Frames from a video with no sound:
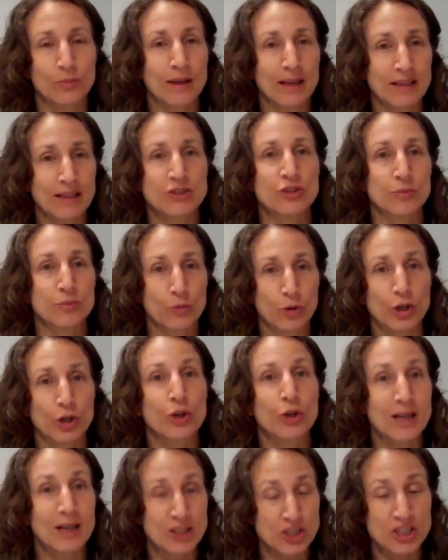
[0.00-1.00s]
answer more
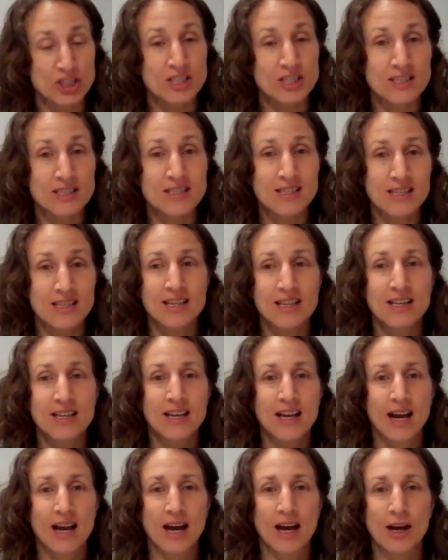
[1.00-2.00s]
questions.
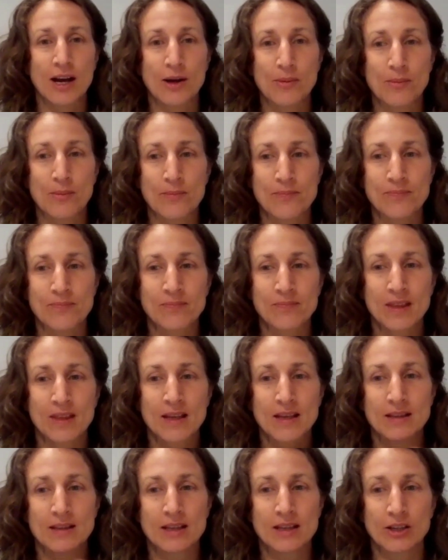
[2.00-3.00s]

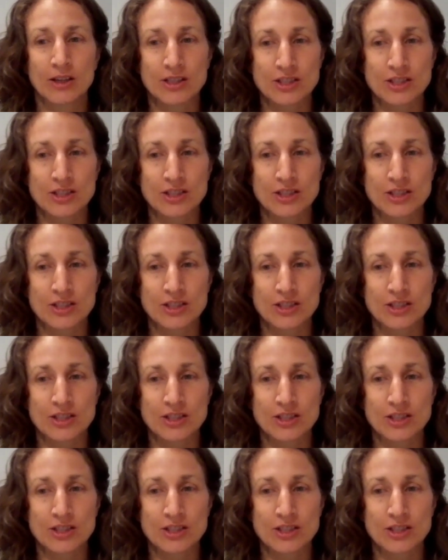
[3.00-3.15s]
There